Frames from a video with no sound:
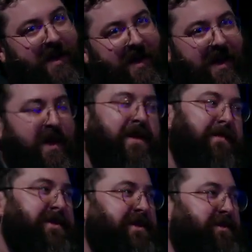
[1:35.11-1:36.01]
the
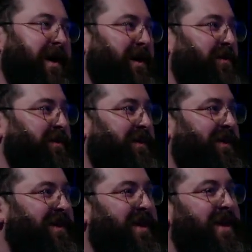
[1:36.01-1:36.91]
business value.
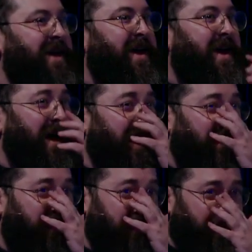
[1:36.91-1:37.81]

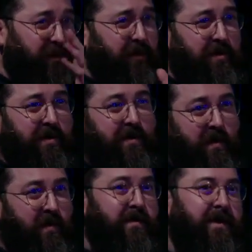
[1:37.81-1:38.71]
For those who don't
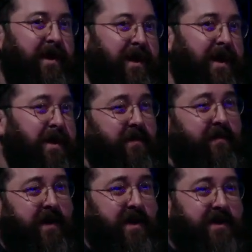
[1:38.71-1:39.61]
know,
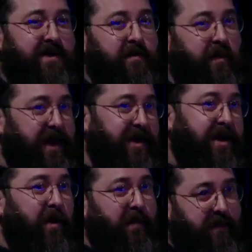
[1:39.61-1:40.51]
Cabify is a mobility
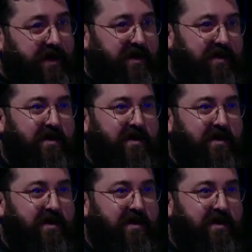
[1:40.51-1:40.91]
company.